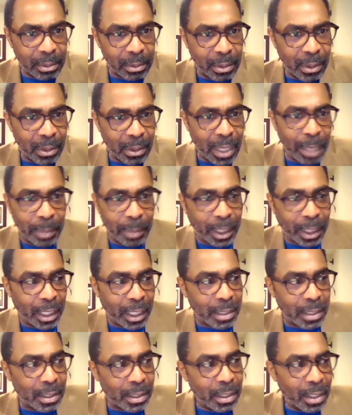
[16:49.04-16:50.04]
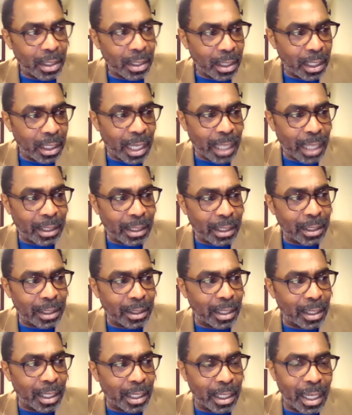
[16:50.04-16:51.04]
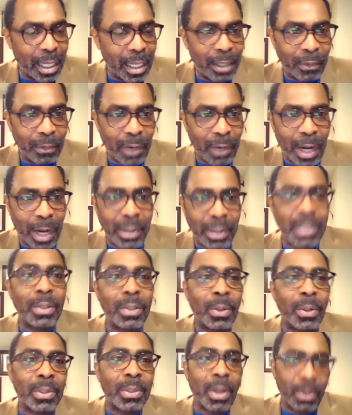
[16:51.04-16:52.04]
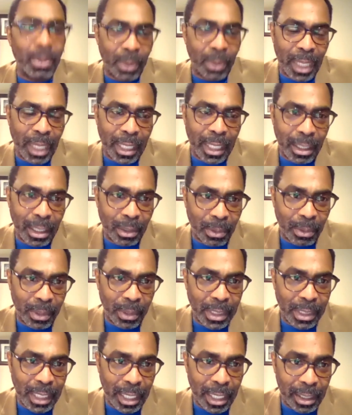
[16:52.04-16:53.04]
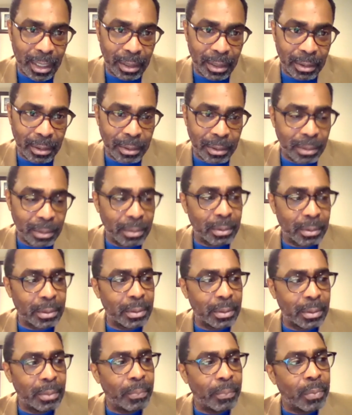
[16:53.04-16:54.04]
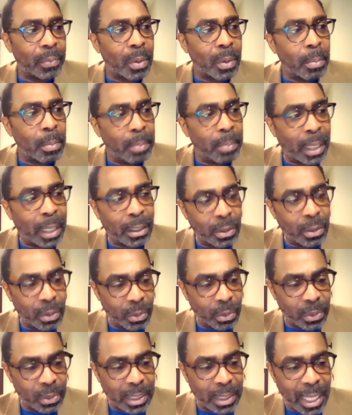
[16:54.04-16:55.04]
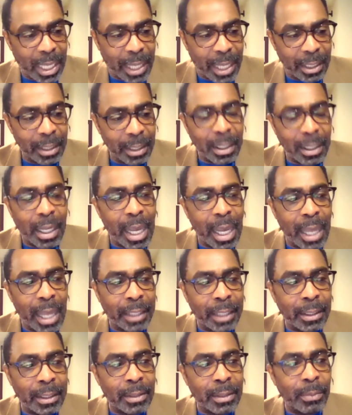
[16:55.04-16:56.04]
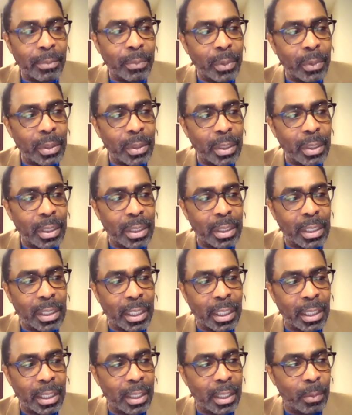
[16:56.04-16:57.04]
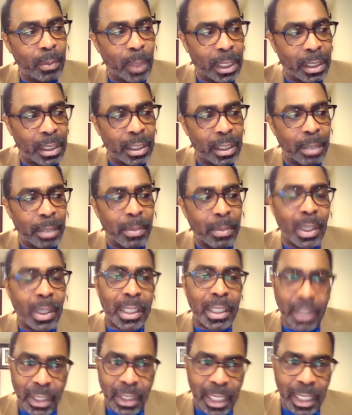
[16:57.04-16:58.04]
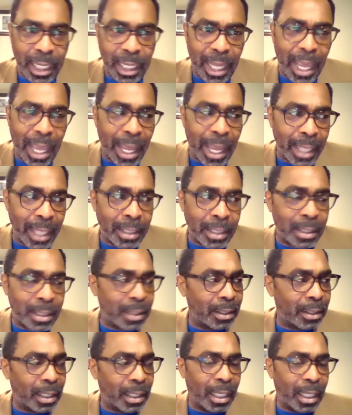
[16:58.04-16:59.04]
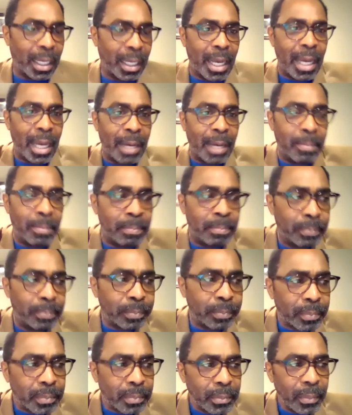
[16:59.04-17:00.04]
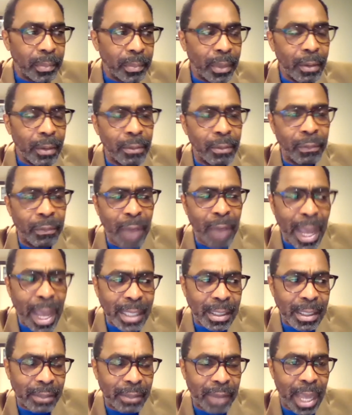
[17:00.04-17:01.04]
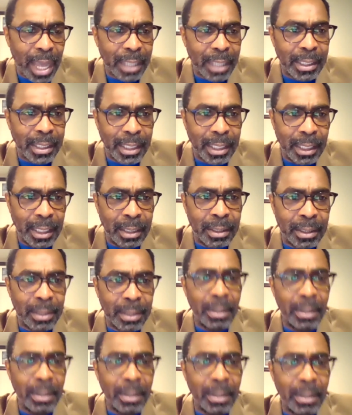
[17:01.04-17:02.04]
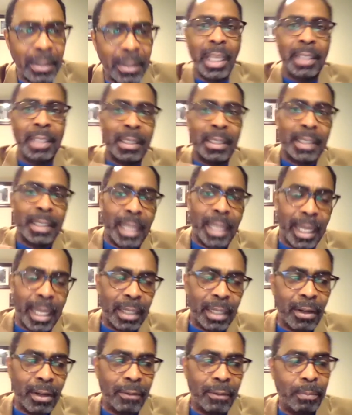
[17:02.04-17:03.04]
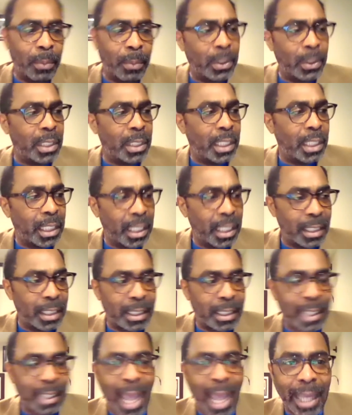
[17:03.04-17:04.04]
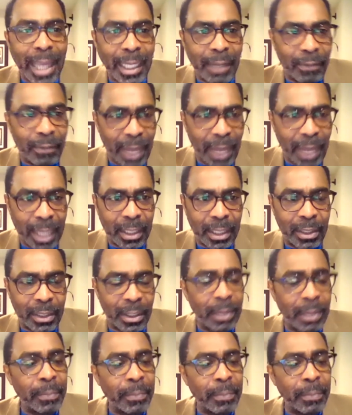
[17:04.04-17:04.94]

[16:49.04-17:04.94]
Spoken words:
right? Because that adenovirus knows how to get into our cell. But you use that. And with the Moderna and the Pfizer vaccines, instead of putting it inside a vector,